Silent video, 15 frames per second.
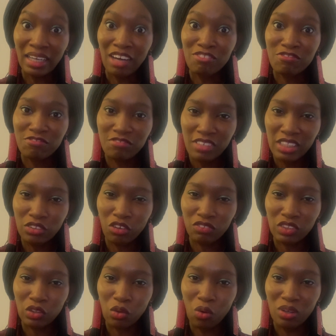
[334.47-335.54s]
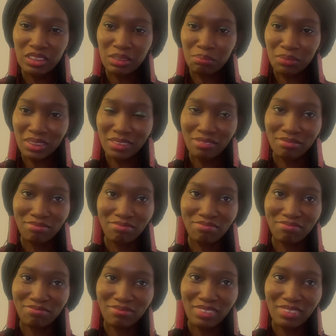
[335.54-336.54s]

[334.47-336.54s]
afraid of the God in me.